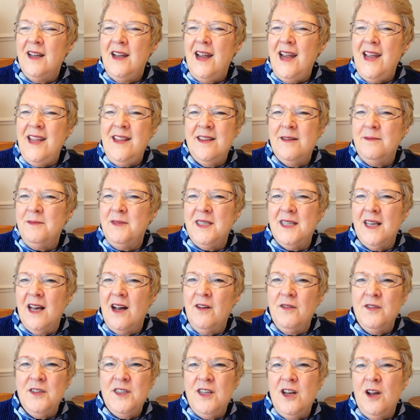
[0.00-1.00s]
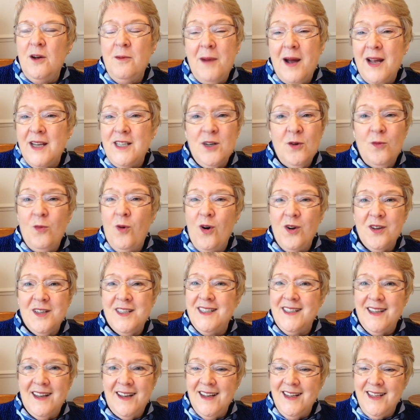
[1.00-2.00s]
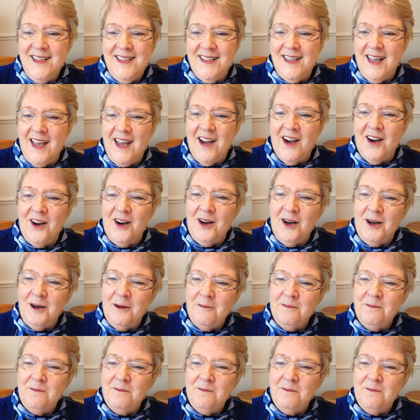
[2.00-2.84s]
in themselves no matter what size they are.